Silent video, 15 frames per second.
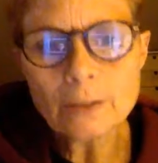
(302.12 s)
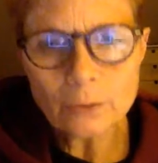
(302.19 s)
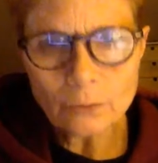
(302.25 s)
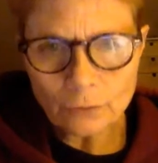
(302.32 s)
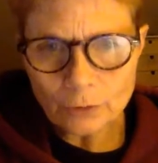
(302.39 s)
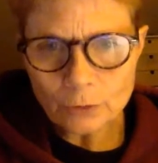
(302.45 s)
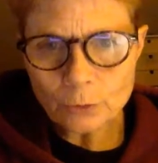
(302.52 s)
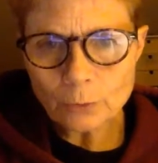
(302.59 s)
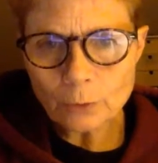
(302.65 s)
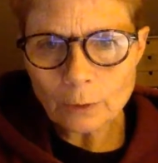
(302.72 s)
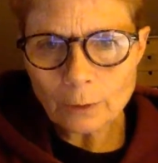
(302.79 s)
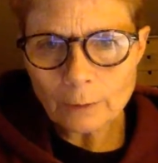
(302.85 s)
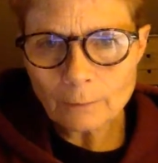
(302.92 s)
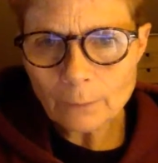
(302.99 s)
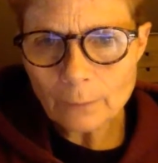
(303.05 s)

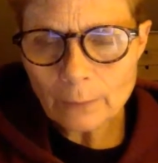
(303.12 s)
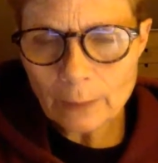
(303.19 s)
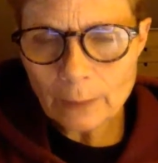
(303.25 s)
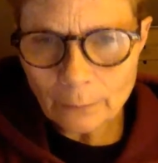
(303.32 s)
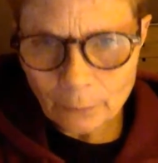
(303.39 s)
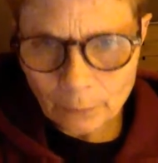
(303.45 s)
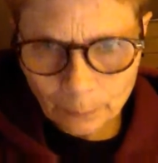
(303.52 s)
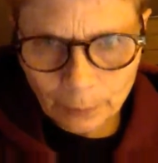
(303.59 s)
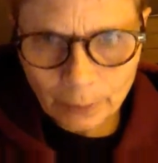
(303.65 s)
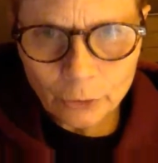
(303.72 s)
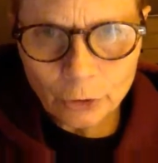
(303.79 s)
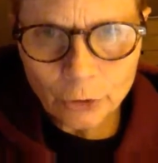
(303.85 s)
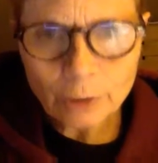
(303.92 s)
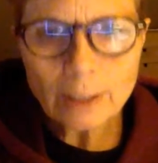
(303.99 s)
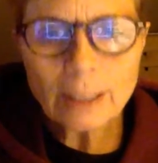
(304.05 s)
individual in the
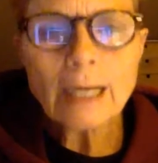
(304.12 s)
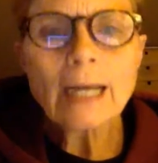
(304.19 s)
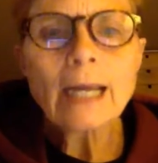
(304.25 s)
picture,